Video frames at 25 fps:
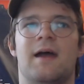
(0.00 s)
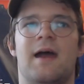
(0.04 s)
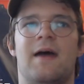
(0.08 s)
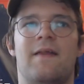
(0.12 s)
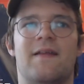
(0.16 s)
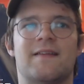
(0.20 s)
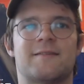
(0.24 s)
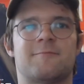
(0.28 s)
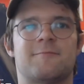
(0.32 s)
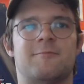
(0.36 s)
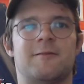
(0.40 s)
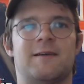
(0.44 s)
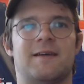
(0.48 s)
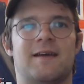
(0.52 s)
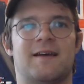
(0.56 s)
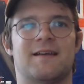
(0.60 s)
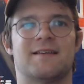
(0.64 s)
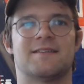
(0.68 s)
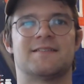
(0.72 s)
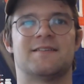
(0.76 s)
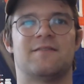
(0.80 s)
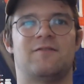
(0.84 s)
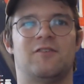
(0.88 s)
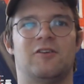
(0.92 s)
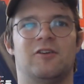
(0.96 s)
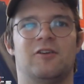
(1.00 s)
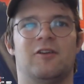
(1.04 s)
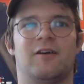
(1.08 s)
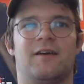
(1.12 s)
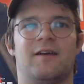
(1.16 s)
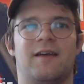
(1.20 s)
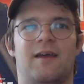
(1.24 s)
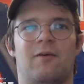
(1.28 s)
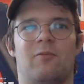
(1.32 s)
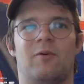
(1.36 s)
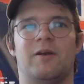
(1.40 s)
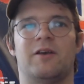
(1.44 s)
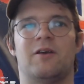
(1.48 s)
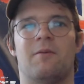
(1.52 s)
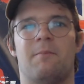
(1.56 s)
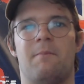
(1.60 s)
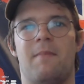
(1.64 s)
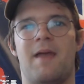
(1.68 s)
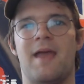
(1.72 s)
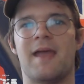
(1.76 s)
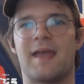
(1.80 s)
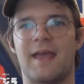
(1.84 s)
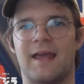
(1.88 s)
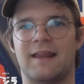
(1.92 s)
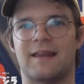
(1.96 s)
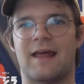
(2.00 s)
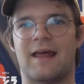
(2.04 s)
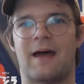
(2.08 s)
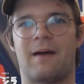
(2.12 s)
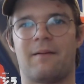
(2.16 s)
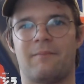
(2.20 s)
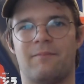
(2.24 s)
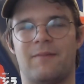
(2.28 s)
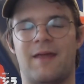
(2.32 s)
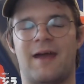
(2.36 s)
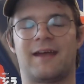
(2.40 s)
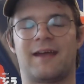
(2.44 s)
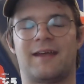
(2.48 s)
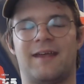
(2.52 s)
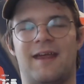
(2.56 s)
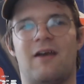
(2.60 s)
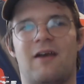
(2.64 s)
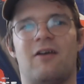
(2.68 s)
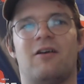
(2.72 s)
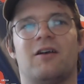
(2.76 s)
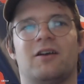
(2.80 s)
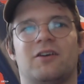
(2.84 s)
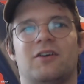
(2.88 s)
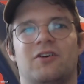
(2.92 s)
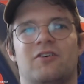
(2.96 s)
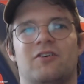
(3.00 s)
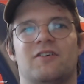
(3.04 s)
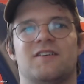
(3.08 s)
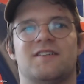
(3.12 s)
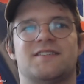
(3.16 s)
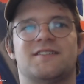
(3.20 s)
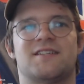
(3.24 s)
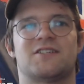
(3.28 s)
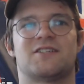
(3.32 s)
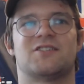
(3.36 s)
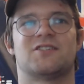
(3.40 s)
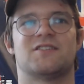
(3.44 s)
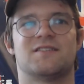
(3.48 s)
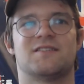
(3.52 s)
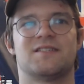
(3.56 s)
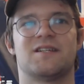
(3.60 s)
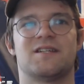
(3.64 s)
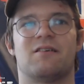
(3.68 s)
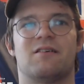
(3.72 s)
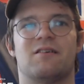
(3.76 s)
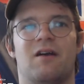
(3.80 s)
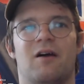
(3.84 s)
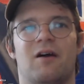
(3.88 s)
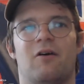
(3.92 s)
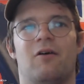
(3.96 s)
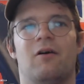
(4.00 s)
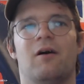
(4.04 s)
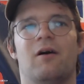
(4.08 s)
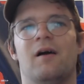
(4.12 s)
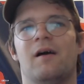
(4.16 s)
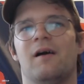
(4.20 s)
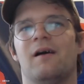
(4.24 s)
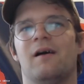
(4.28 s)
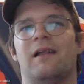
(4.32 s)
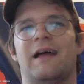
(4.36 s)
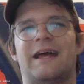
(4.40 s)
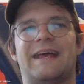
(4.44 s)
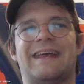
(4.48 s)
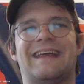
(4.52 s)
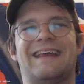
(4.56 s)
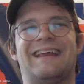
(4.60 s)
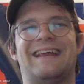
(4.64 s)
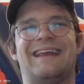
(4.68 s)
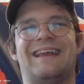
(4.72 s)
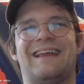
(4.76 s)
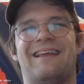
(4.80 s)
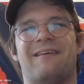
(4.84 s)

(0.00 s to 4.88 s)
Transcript: and that's because if you look at when you're making that character in session 0, like,